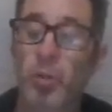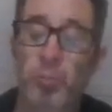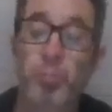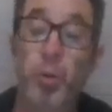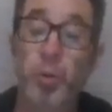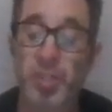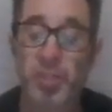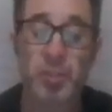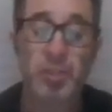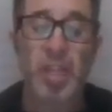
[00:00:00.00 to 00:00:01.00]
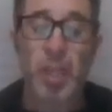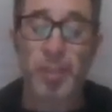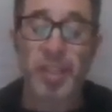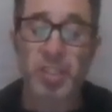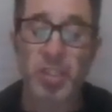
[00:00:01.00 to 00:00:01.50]
But with a certain
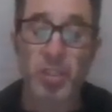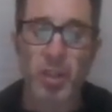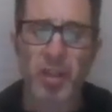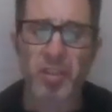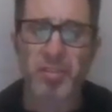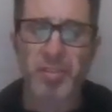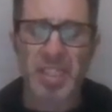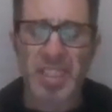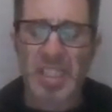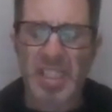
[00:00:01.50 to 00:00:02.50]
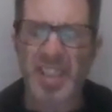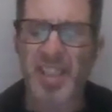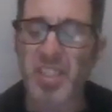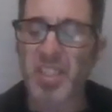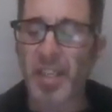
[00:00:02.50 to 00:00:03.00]
combination of
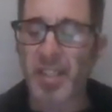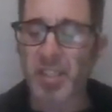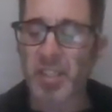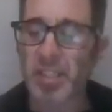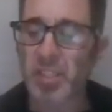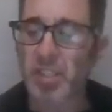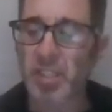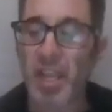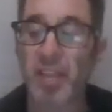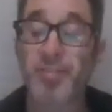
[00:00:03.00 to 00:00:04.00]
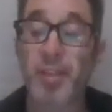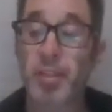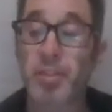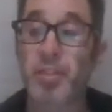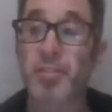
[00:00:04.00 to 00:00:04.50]
antioxidants and
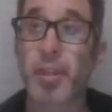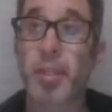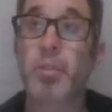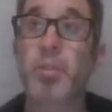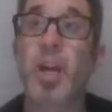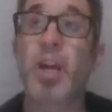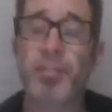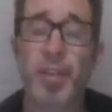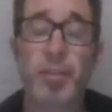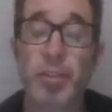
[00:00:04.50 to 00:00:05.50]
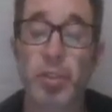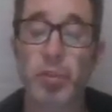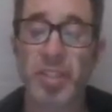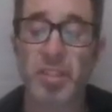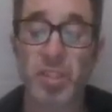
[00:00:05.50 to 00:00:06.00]

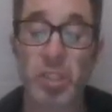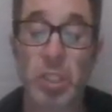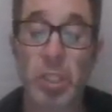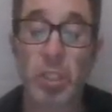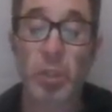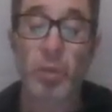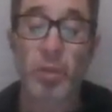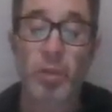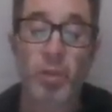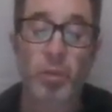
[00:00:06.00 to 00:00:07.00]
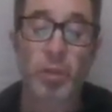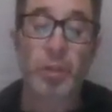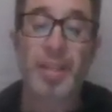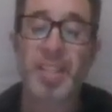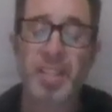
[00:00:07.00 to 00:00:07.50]
phytonutrients, you
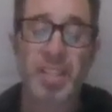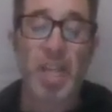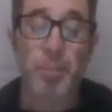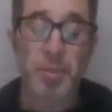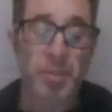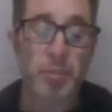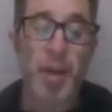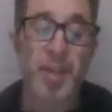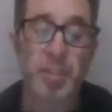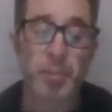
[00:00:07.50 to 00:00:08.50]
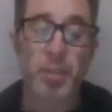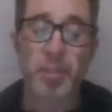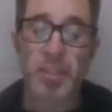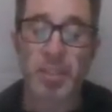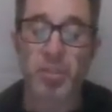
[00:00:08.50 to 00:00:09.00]
can actually tap into the body's
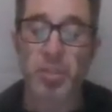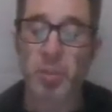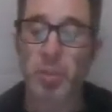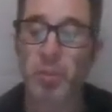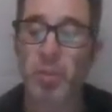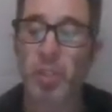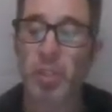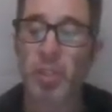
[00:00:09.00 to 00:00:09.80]
ability to